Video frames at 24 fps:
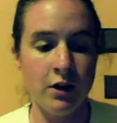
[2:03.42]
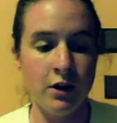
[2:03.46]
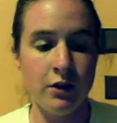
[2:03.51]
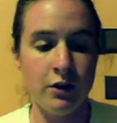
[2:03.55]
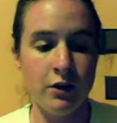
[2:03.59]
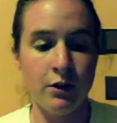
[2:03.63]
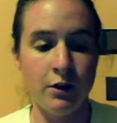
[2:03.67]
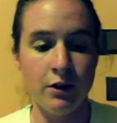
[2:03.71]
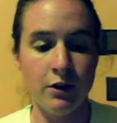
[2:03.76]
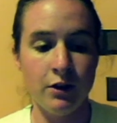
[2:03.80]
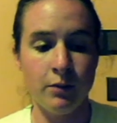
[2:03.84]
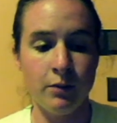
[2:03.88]

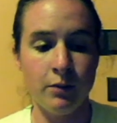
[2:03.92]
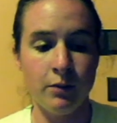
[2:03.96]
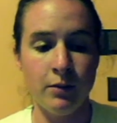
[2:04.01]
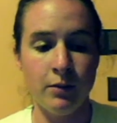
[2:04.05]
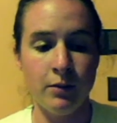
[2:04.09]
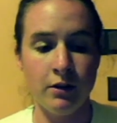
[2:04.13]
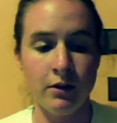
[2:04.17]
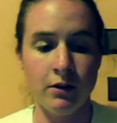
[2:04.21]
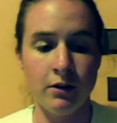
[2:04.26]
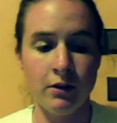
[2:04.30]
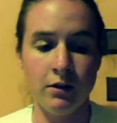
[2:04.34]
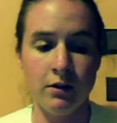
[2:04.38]
there has
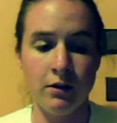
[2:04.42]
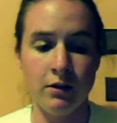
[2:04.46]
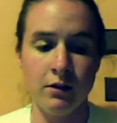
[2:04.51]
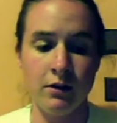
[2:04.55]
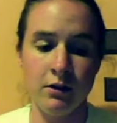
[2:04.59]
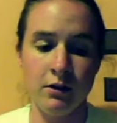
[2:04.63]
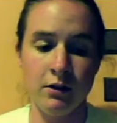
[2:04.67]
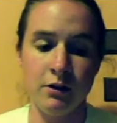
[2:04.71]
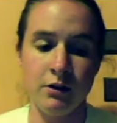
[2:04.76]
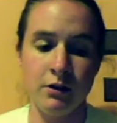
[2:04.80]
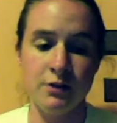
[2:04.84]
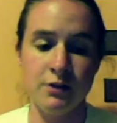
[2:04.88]
been,
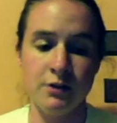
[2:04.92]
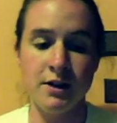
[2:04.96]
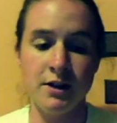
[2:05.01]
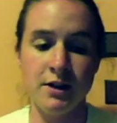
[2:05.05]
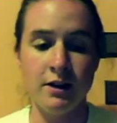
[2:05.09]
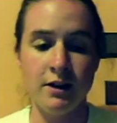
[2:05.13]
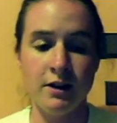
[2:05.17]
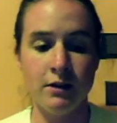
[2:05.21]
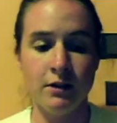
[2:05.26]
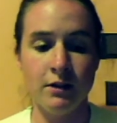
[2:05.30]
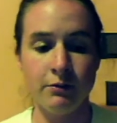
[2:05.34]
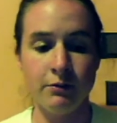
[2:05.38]
or there's
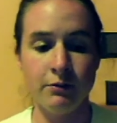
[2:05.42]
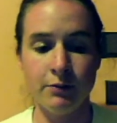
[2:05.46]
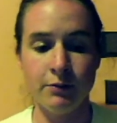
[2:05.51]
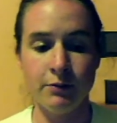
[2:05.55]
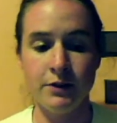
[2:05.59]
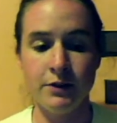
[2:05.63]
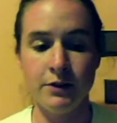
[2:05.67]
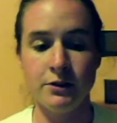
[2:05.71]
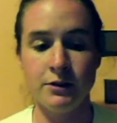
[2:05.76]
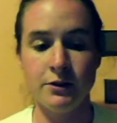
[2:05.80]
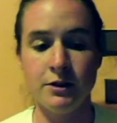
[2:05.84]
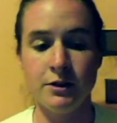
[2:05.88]
not enough
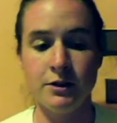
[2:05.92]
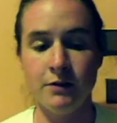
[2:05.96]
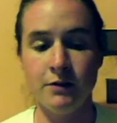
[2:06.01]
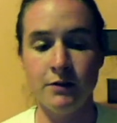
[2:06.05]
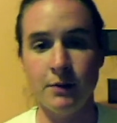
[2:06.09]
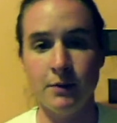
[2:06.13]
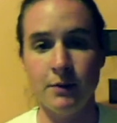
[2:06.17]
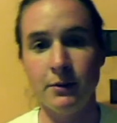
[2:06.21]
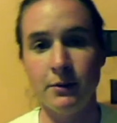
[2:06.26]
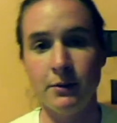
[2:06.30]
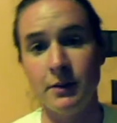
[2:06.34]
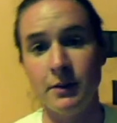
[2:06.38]
research to
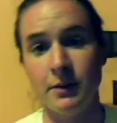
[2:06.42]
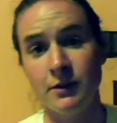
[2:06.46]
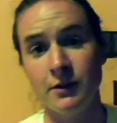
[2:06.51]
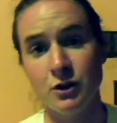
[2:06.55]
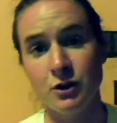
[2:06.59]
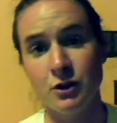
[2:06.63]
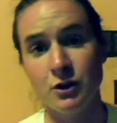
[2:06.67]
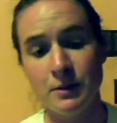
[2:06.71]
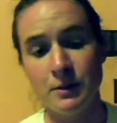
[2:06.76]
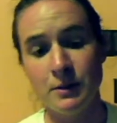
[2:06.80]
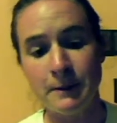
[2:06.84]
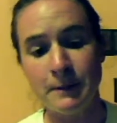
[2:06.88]
develop a specific
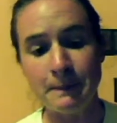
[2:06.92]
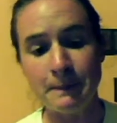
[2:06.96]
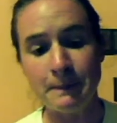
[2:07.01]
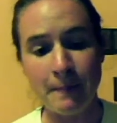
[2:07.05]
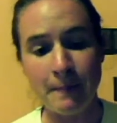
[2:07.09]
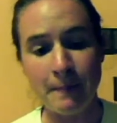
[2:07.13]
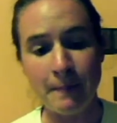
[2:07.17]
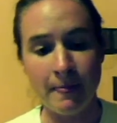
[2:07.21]
treatment